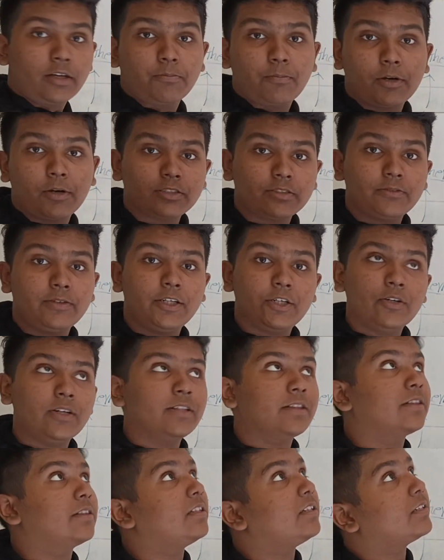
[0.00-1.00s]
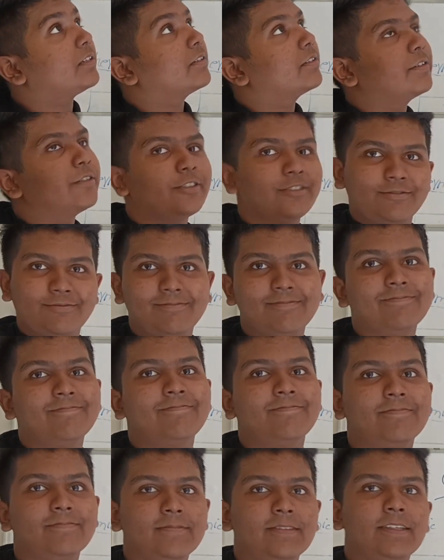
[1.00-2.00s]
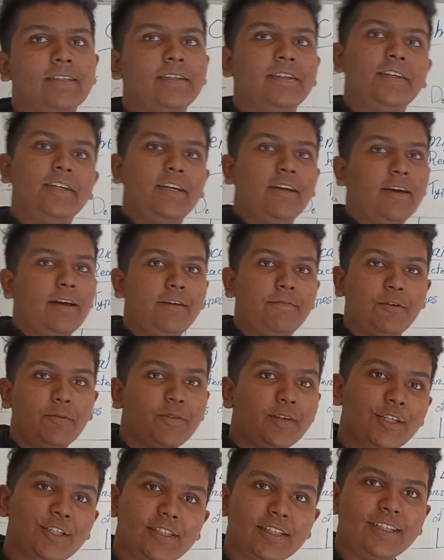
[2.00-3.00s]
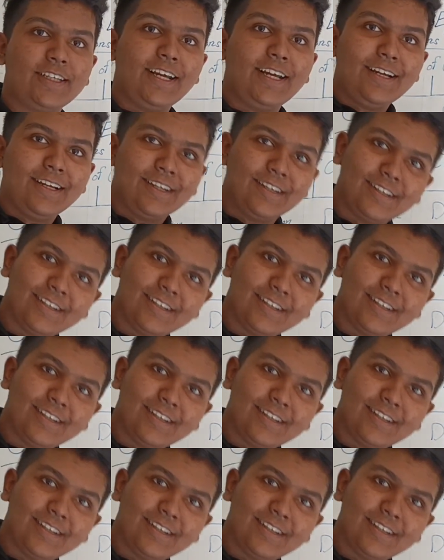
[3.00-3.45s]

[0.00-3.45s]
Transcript: can pause the video and think. If you finish thinking,